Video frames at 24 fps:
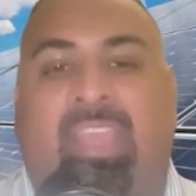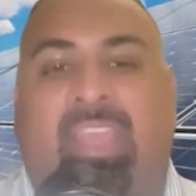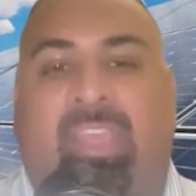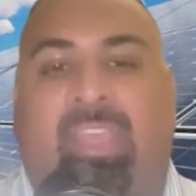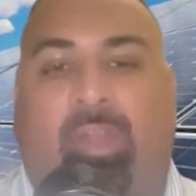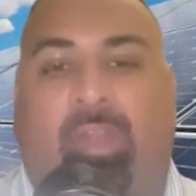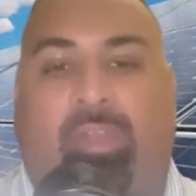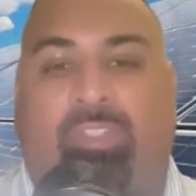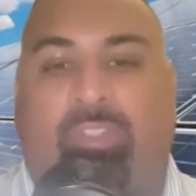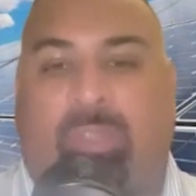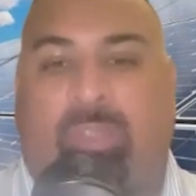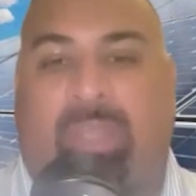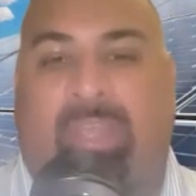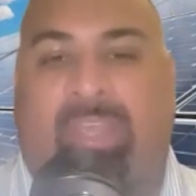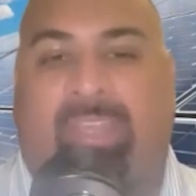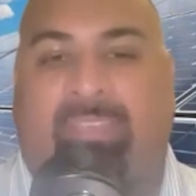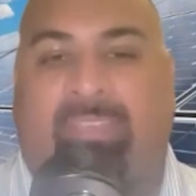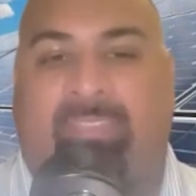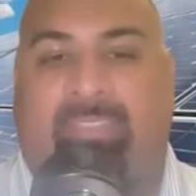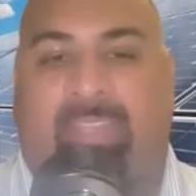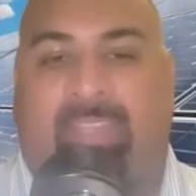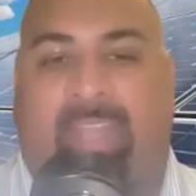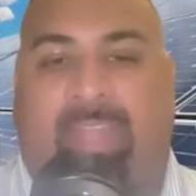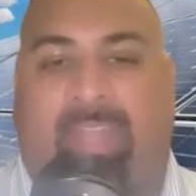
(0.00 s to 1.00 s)
It also
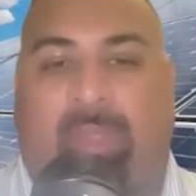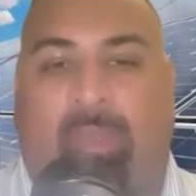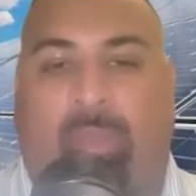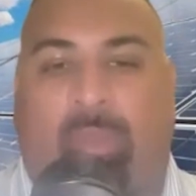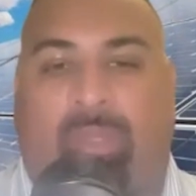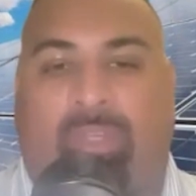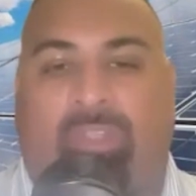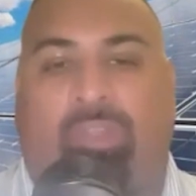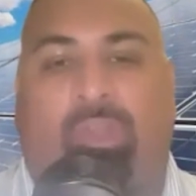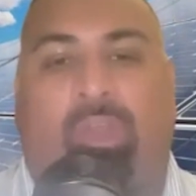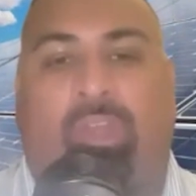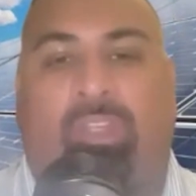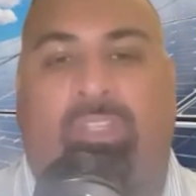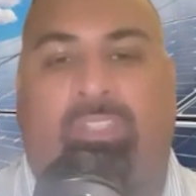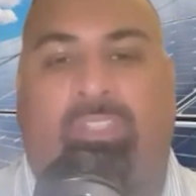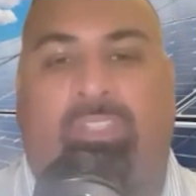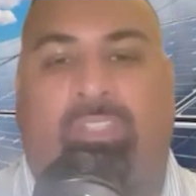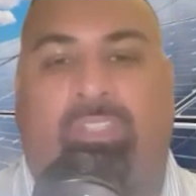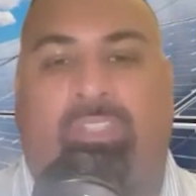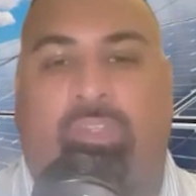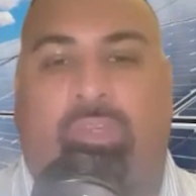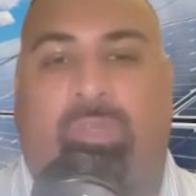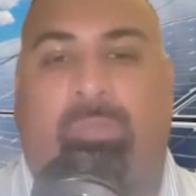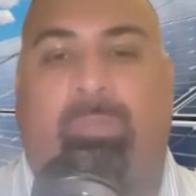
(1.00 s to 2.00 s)
has language on
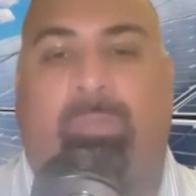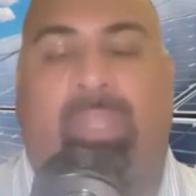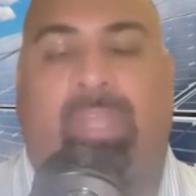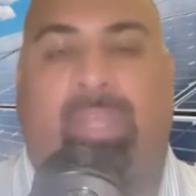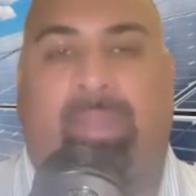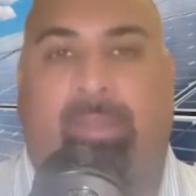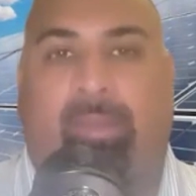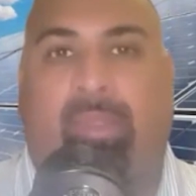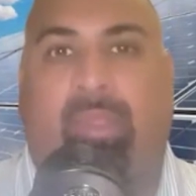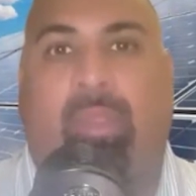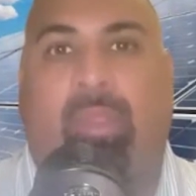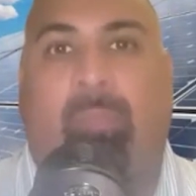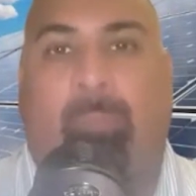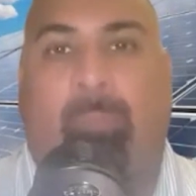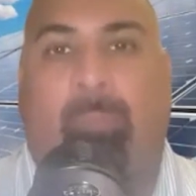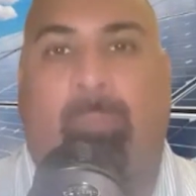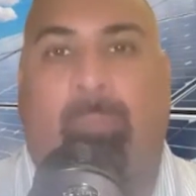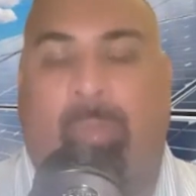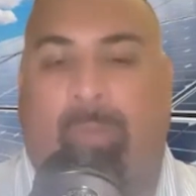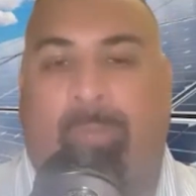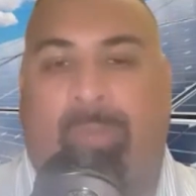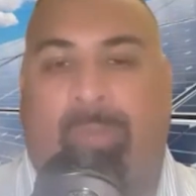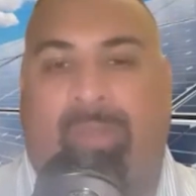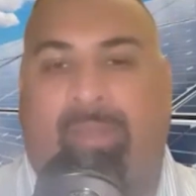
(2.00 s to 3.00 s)
streamline
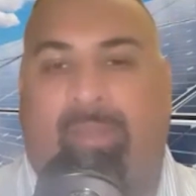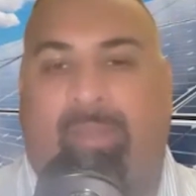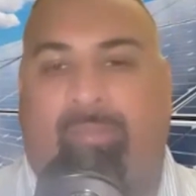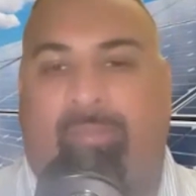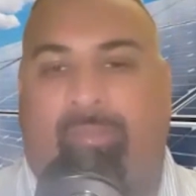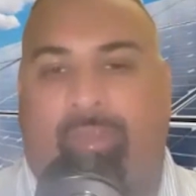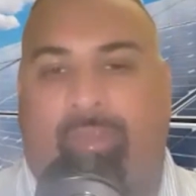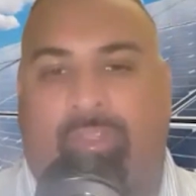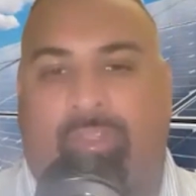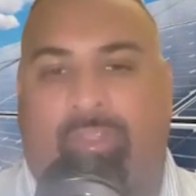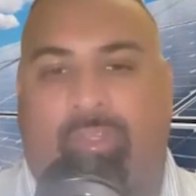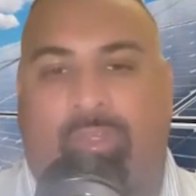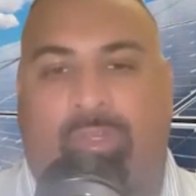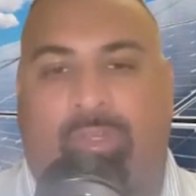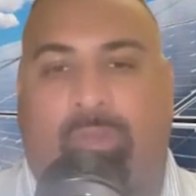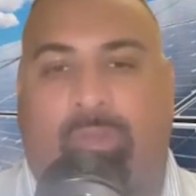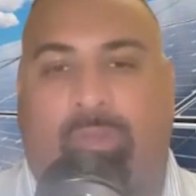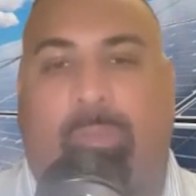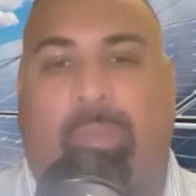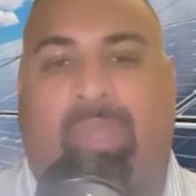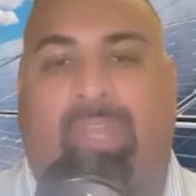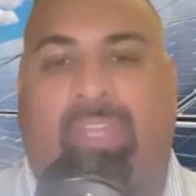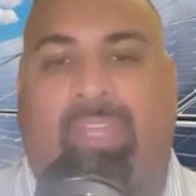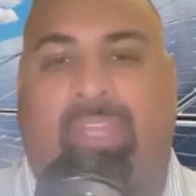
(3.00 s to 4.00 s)
permitting for
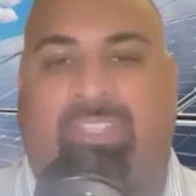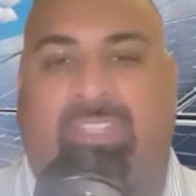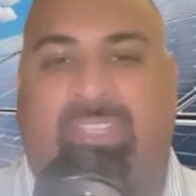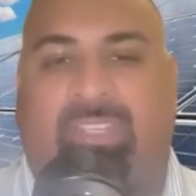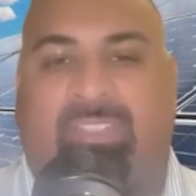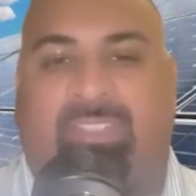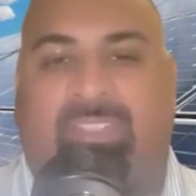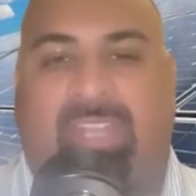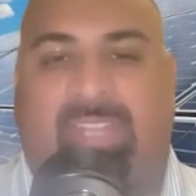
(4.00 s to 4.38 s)
certain projects.